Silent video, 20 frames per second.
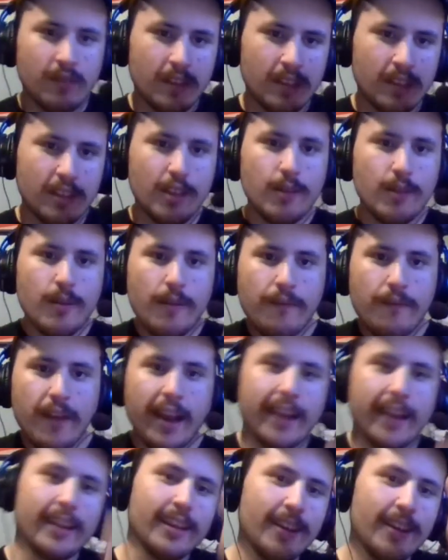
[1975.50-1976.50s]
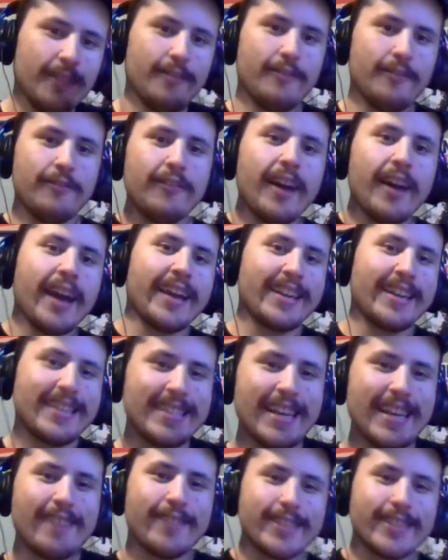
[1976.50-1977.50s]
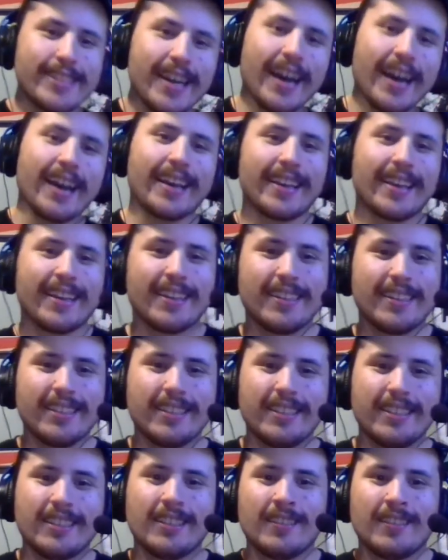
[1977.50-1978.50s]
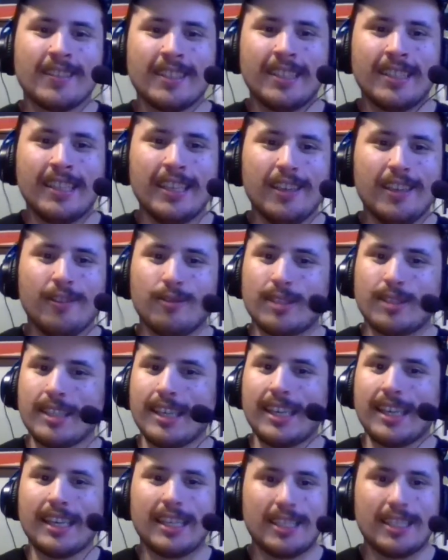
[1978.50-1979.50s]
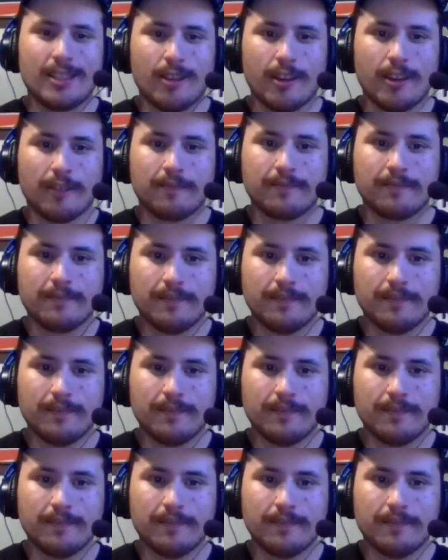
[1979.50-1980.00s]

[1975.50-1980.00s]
You will fight. You will fight. They will die. Kiryu's easy.